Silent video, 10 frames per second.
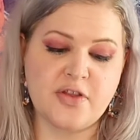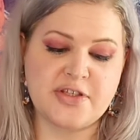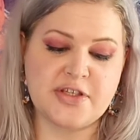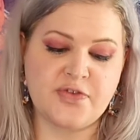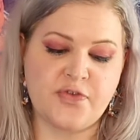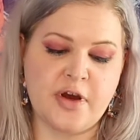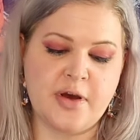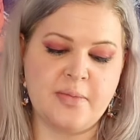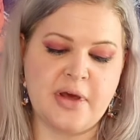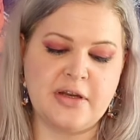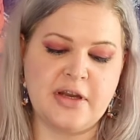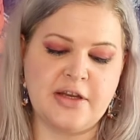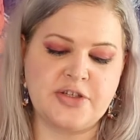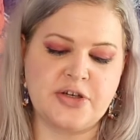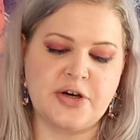This is from
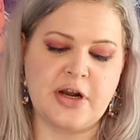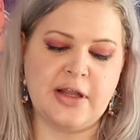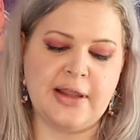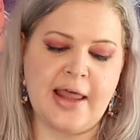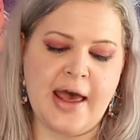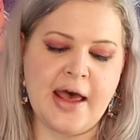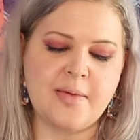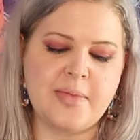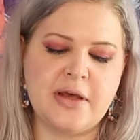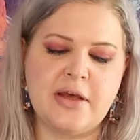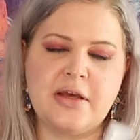Nature Lab